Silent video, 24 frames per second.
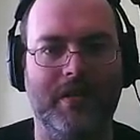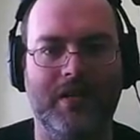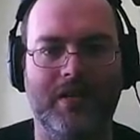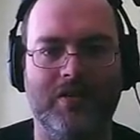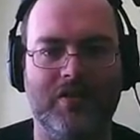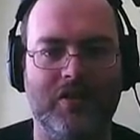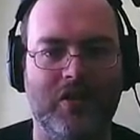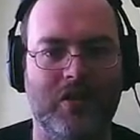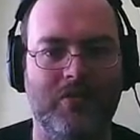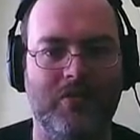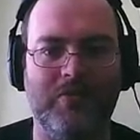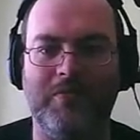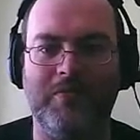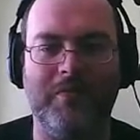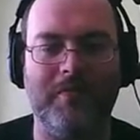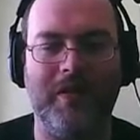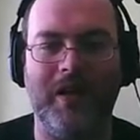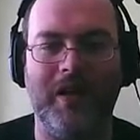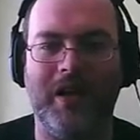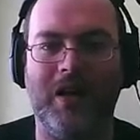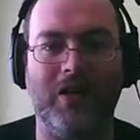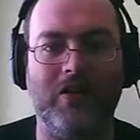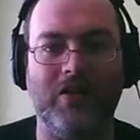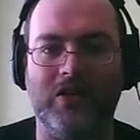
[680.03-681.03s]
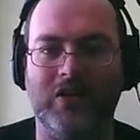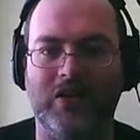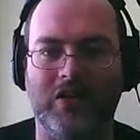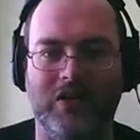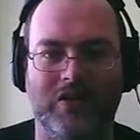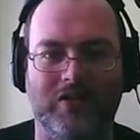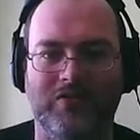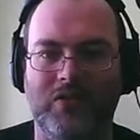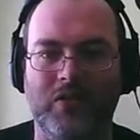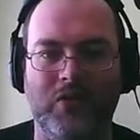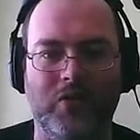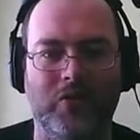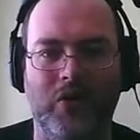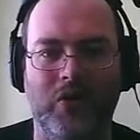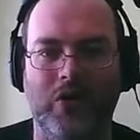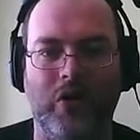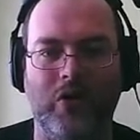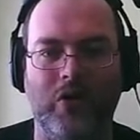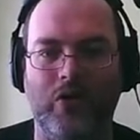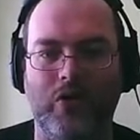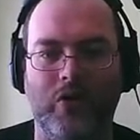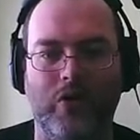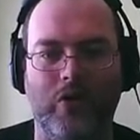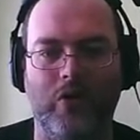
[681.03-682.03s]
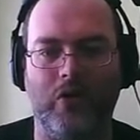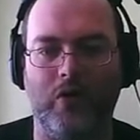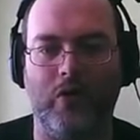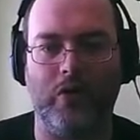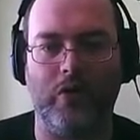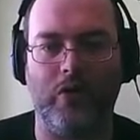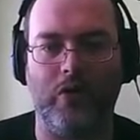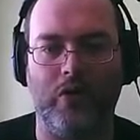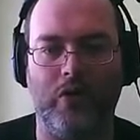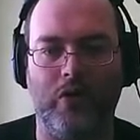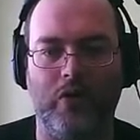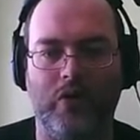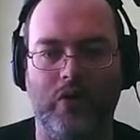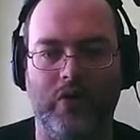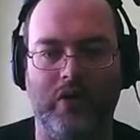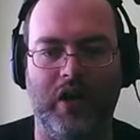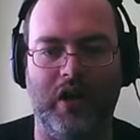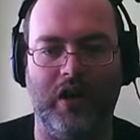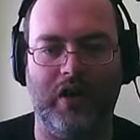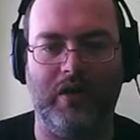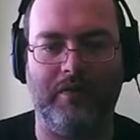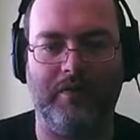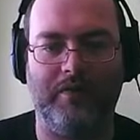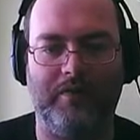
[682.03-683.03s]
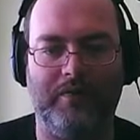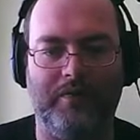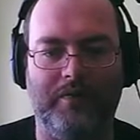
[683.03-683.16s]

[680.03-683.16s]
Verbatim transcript: It's going to be... oh, no. No, no, no, no, no, no, no. Okay.